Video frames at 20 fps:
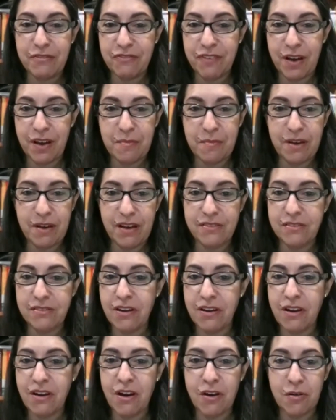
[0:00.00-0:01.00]
from
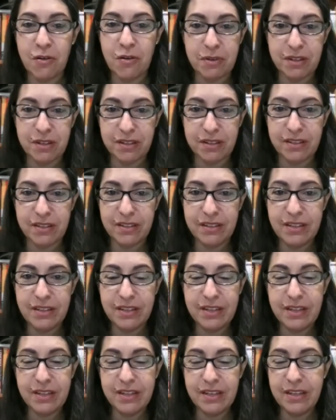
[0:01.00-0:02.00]
horrible,
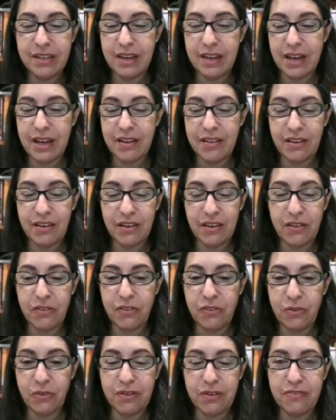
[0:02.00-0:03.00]

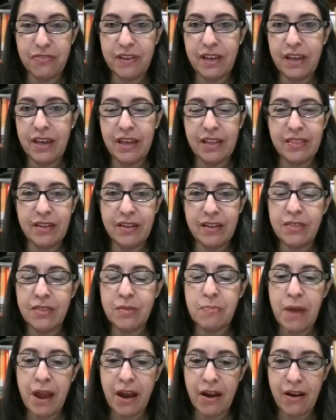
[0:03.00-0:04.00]
sort of
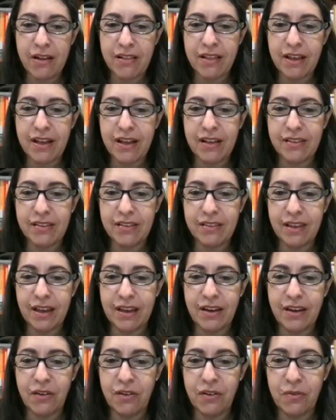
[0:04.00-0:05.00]
the
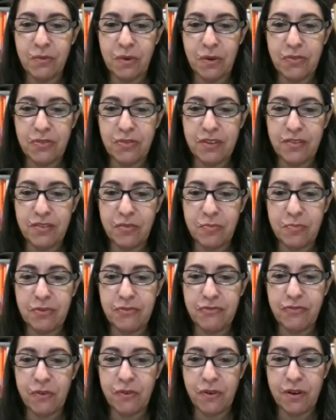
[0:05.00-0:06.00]
parallels. I know you wrote this
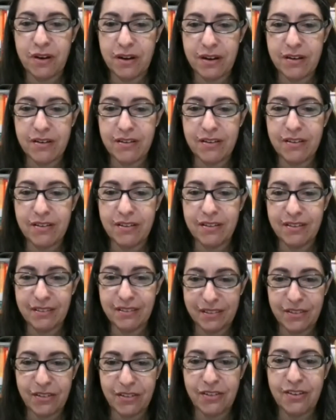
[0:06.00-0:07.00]
before
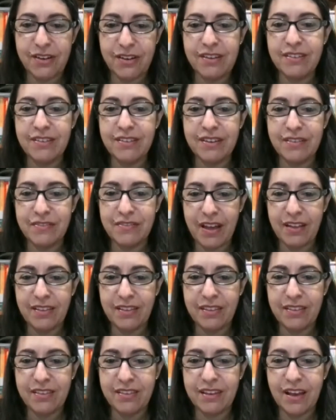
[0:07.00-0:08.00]
current
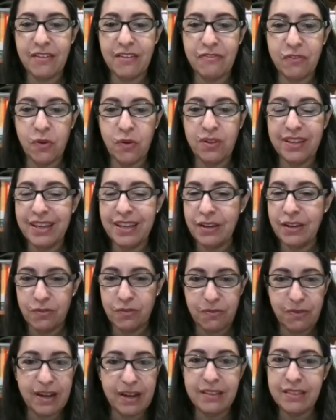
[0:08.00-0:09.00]
events
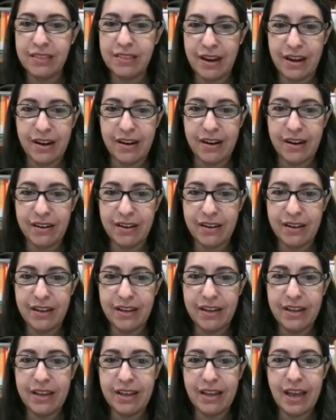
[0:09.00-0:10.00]
unfolding right there,
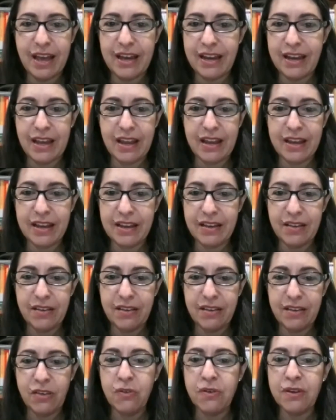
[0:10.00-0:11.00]
and
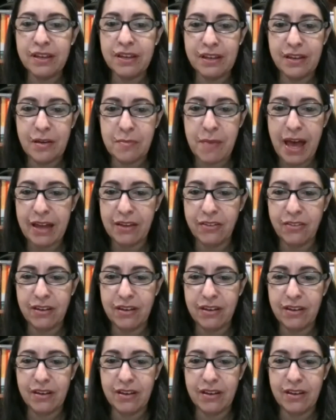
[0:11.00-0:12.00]
you can
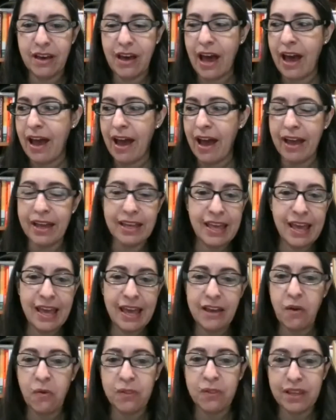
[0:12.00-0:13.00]
imagine. I
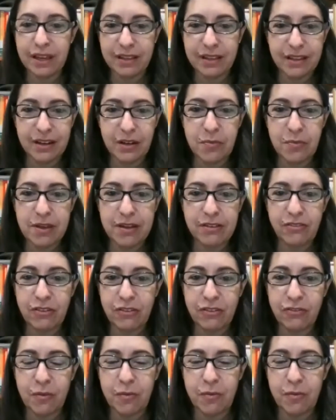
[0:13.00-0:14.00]
can only a little bit
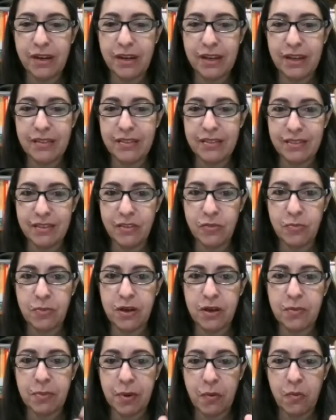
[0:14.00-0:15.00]
just from reading this
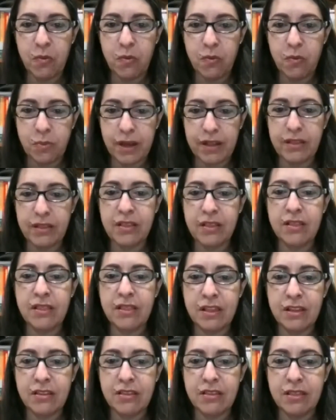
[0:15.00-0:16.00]
book, but
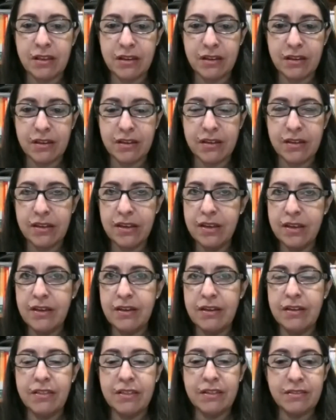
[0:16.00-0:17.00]
the
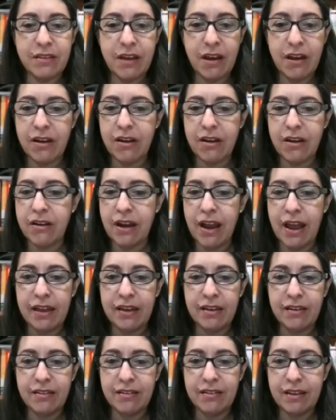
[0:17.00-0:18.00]
terror
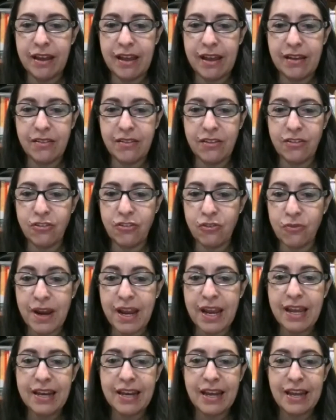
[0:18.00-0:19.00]
and the
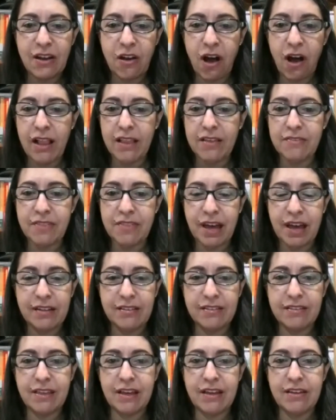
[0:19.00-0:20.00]
terrain and all of
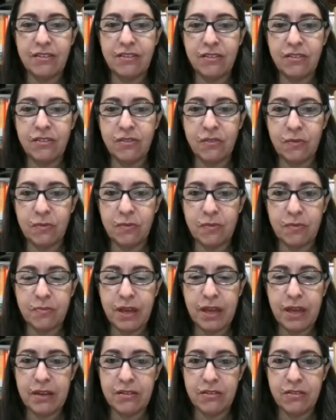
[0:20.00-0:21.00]
that you
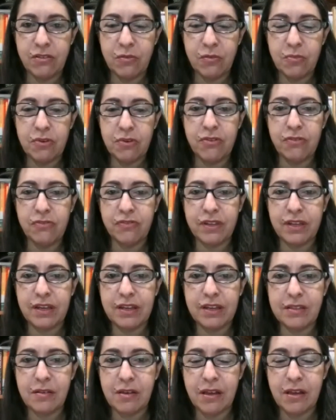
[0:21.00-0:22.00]
painted so beautifully
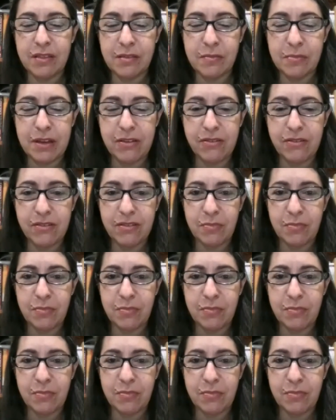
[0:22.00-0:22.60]
on the pages of the